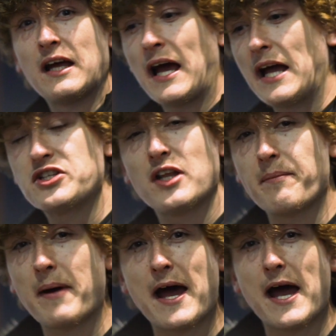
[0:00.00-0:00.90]
hand you their
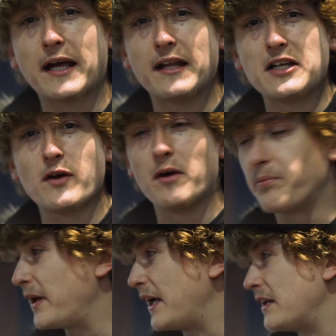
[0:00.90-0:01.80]
bag and then you
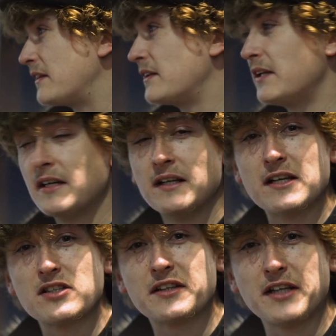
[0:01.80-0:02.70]
open it and
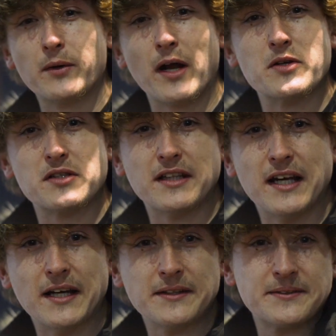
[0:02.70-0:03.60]
there's like dildos in
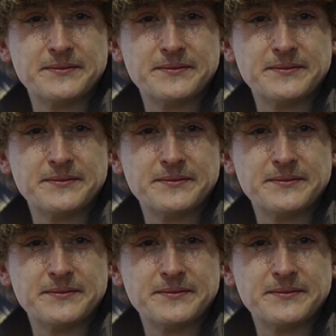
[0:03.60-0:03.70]
there.